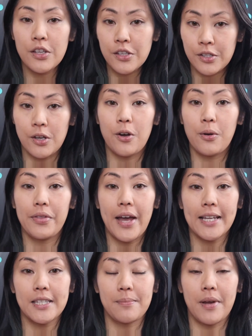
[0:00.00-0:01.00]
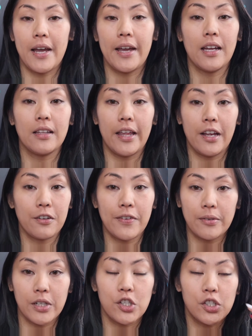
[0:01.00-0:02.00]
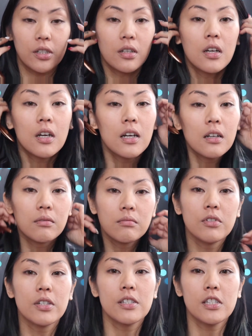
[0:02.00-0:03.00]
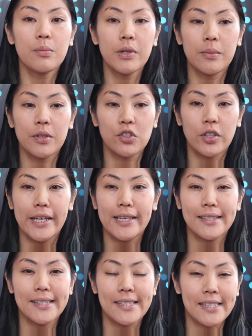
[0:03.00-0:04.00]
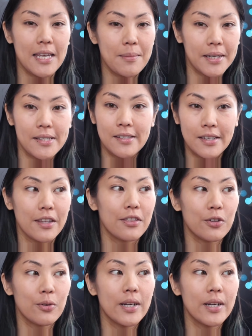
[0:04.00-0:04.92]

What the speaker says: So that's my layer foundation. You can still pretty much like see my skin through